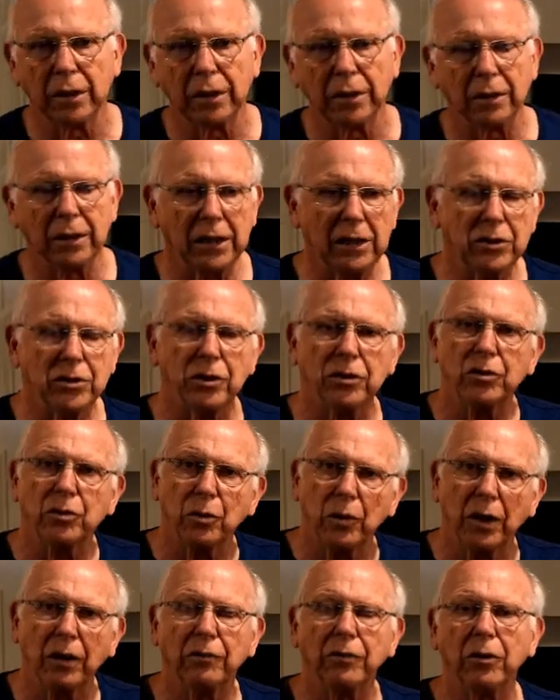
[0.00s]
These are
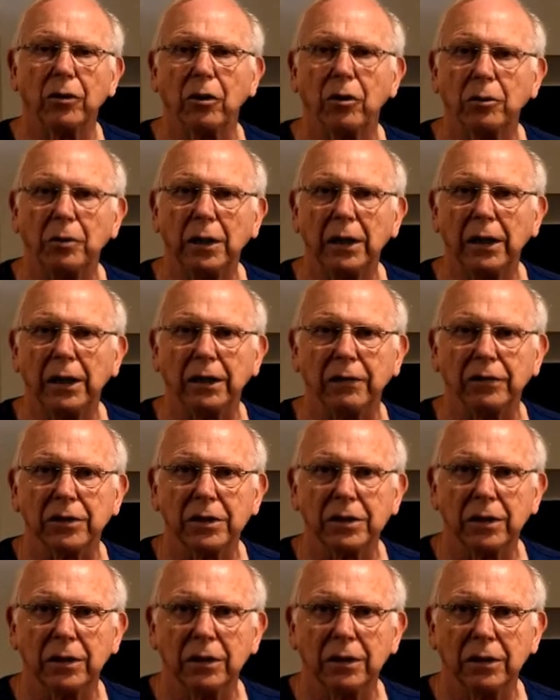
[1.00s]
12-year-old
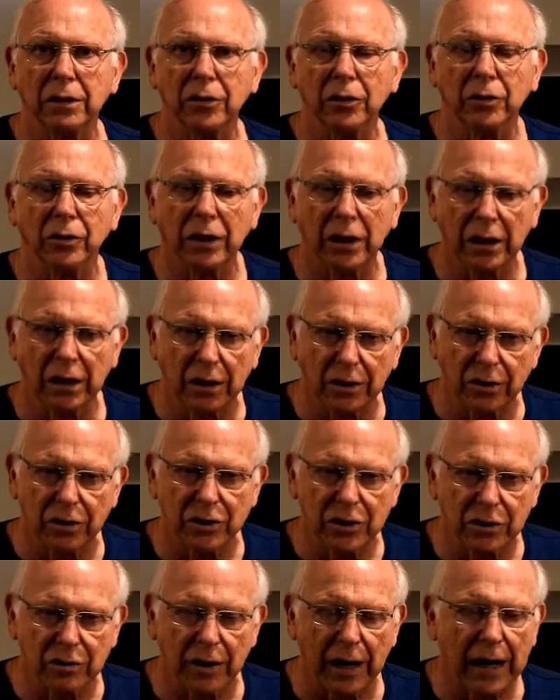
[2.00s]
beliefs. You get under
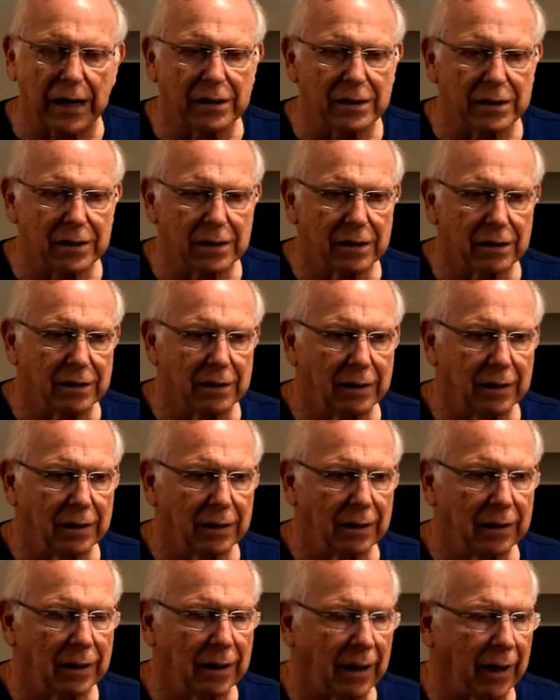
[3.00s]
stress,
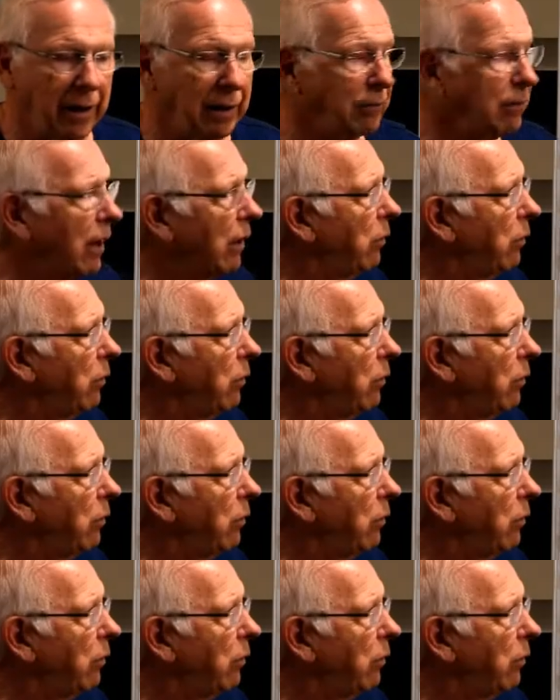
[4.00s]
and they